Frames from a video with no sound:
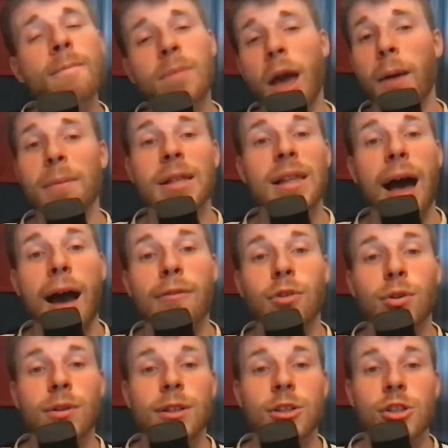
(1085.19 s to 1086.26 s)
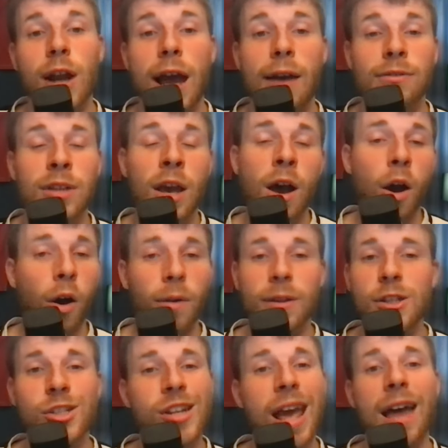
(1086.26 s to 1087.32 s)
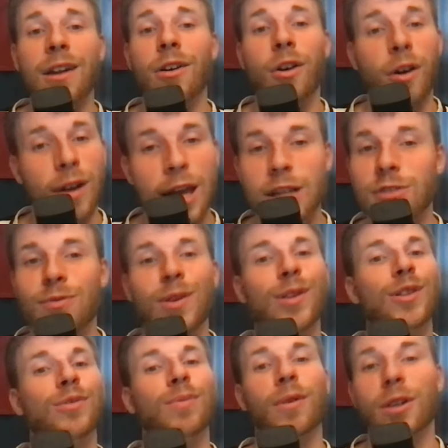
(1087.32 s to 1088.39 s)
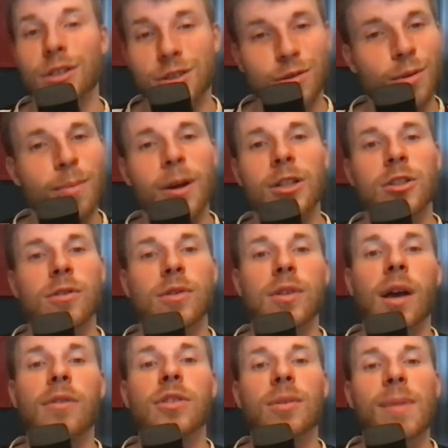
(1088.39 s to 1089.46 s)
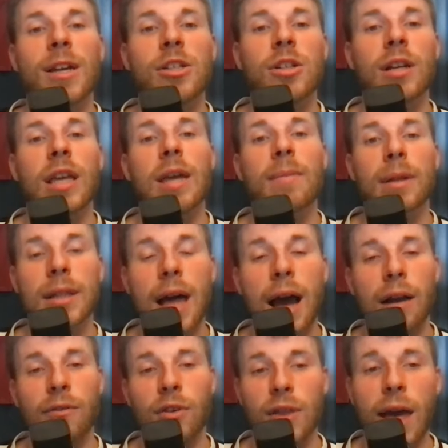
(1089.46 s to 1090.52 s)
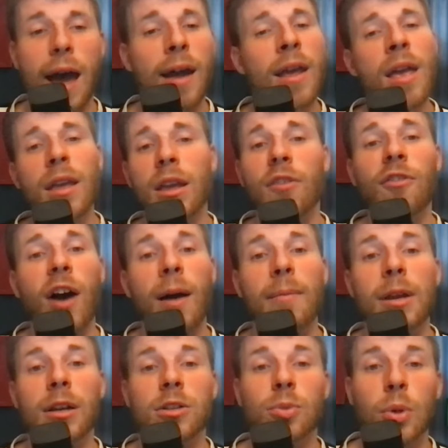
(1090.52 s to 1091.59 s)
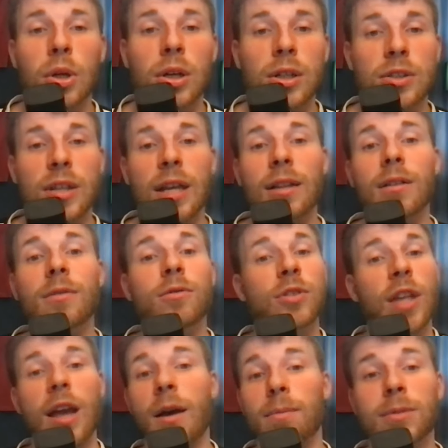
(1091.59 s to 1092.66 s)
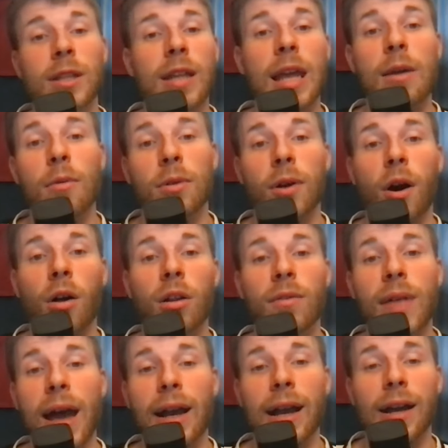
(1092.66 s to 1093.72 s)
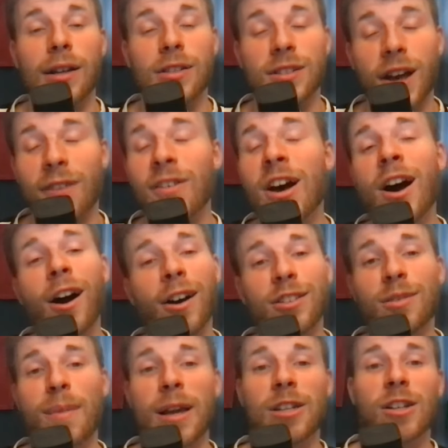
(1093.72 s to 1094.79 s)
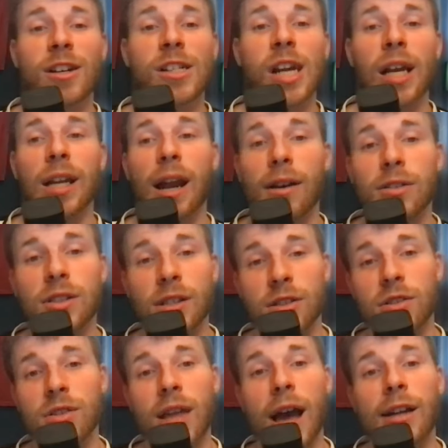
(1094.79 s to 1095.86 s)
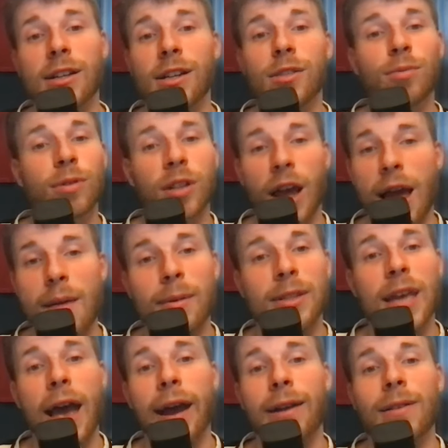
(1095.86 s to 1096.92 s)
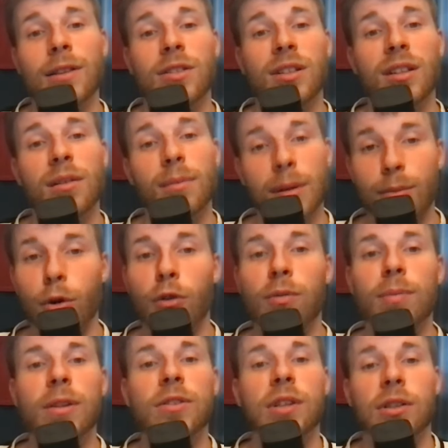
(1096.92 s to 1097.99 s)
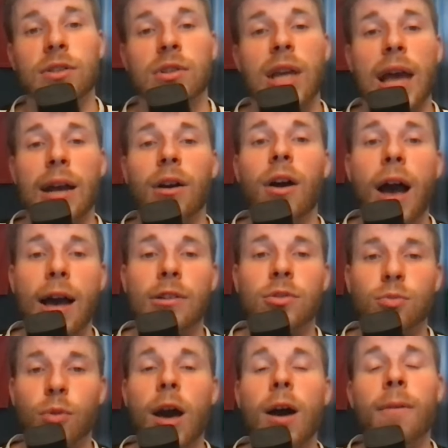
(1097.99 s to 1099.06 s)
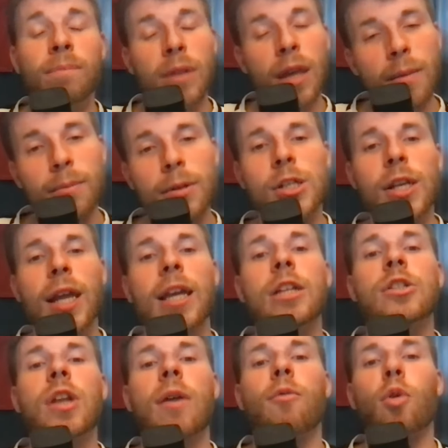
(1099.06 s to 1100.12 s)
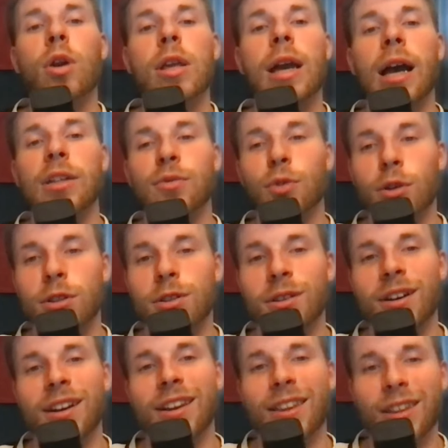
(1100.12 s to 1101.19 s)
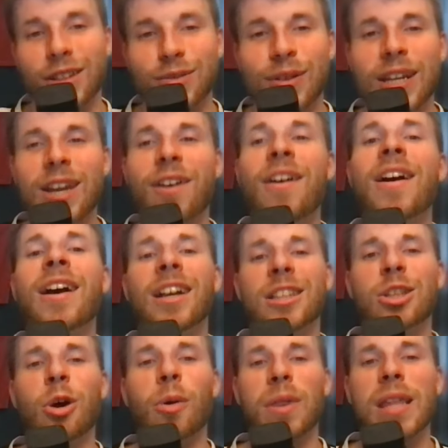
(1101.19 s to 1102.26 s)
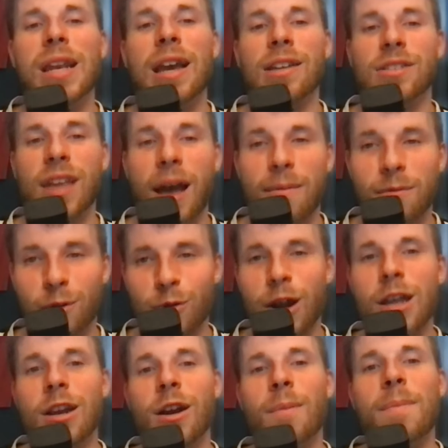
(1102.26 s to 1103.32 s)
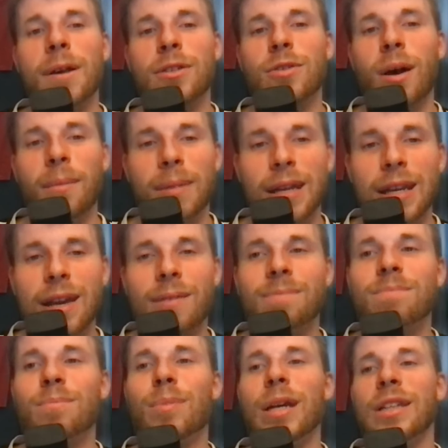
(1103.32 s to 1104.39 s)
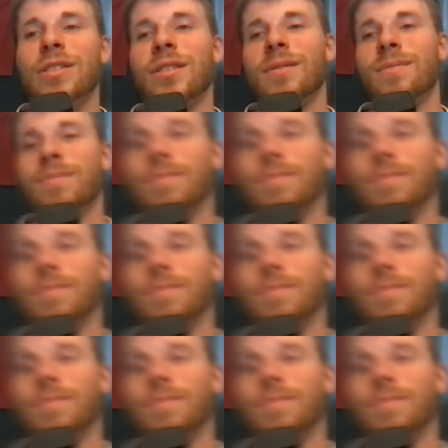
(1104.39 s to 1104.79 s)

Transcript: I'll be live during the draft on this channel, on Edge Affiliate Sports, doing a bunch of stuff, so make sure to keep it locked for that. You can follow me on Twitter to stay stay up to date with all of that kind of stuff. Also, make sure you're checking out Sixers Digest, which I am attacking this a little bit more from the Sixers angle as well. Appreciate each and every one of you guys for tuning into this video. I'll talk with you next time right here on Pick Swap Media. Peace.